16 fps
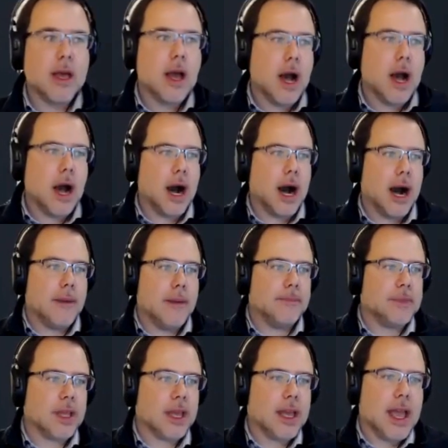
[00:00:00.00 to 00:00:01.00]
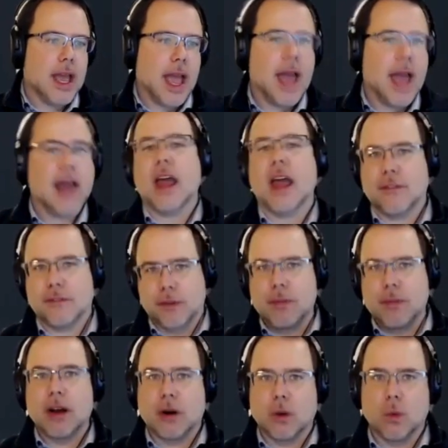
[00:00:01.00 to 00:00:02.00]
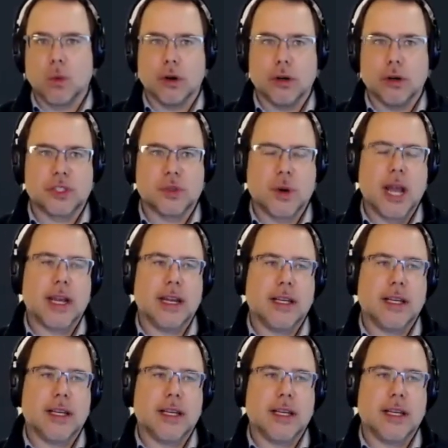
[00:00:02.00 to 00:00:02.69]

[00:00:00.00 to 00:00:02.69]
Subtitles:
Um, and for better or worse, right?